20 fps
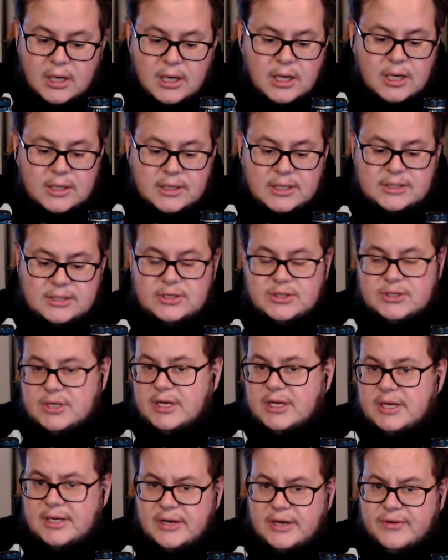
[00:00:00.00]
Because
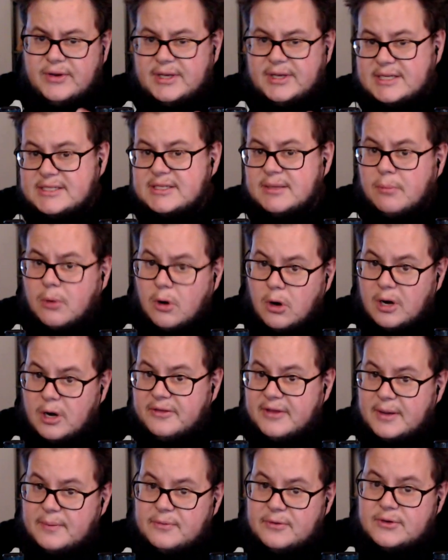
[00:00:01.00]
usually I think the barley
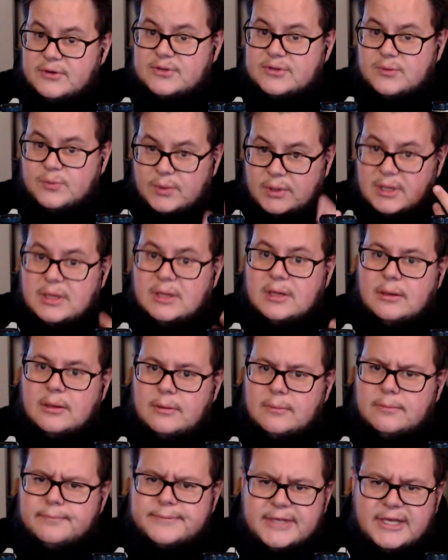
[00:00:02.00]
types used will
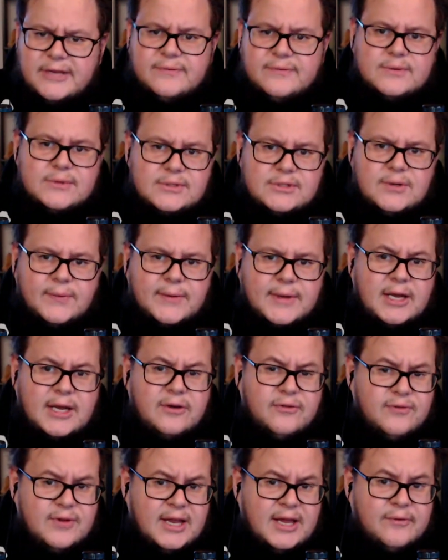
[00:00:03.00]
give some kind of
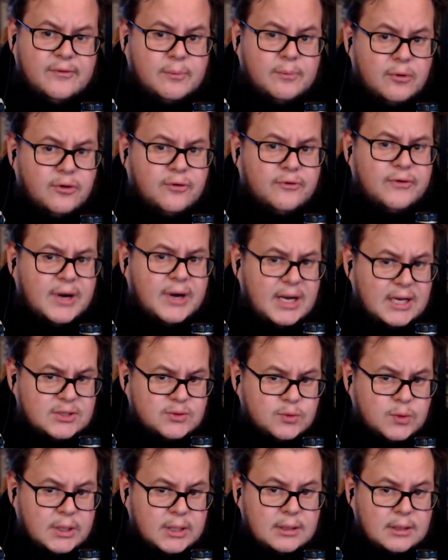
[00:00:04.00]
flavor profile as
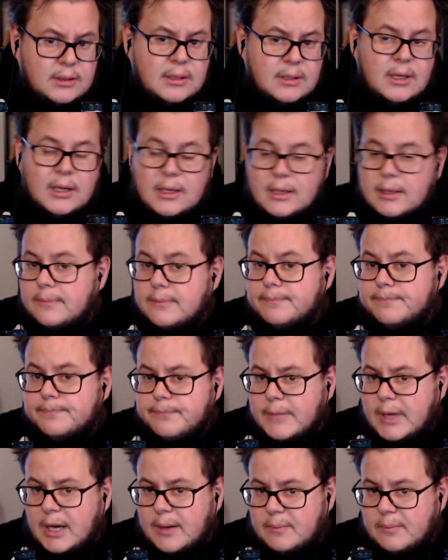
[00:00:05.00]
well.
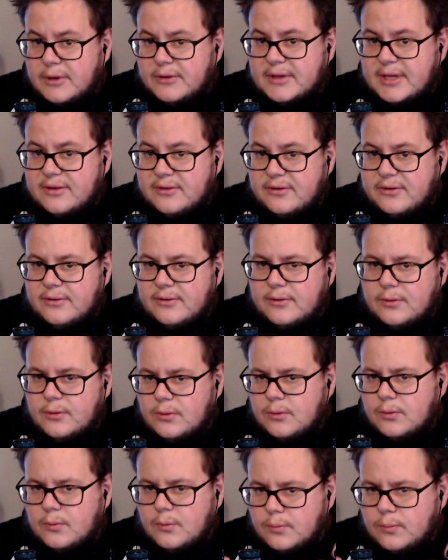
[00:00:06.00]
I'm not that
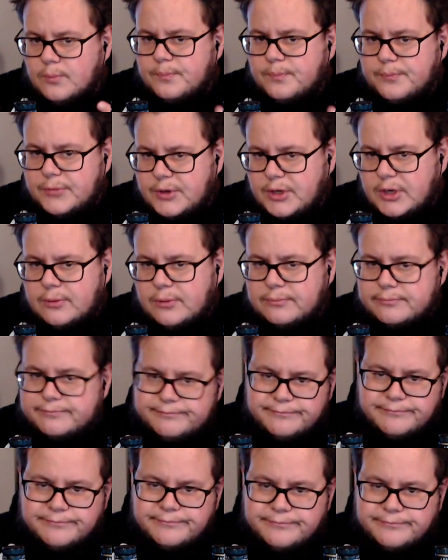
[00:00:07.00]
you know,
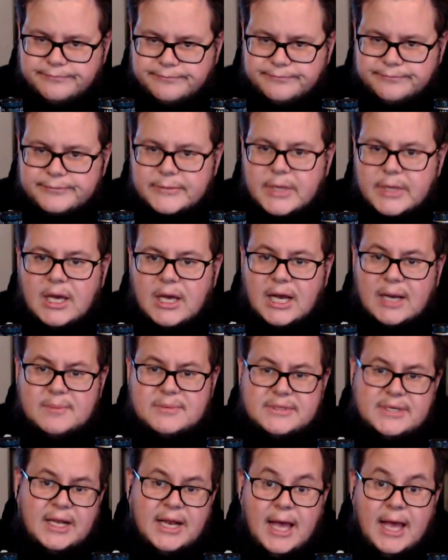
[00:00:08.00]
I'm
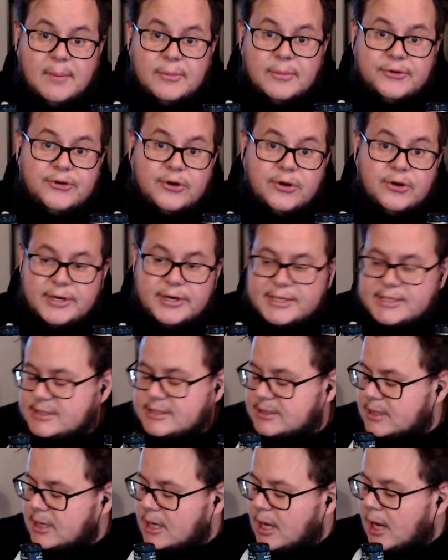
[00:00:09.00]
still amateur in this.